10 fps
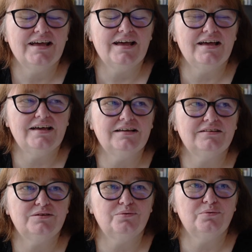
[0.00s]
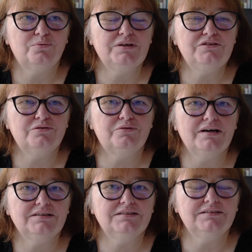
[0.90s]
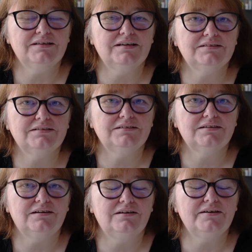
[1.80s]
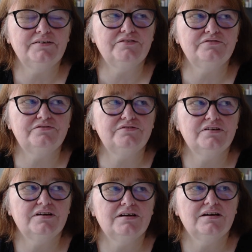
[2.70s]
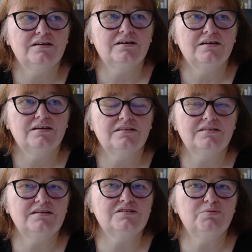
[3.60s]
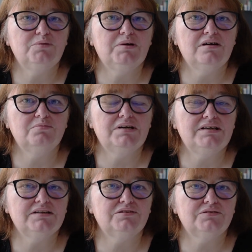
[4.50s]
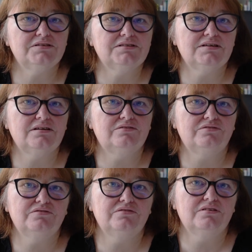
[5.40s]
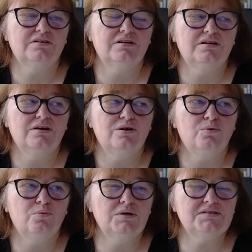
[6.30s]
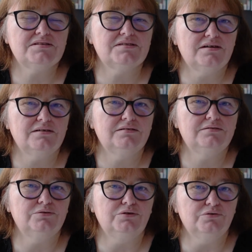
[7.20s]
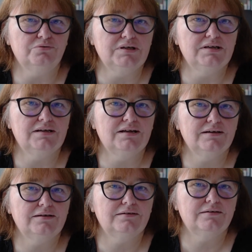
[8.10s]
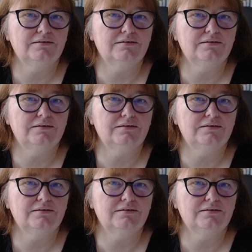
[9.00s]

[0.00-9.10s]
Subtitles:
And when you're writing that, a lot of things will become clear to yourself. What style do you really like?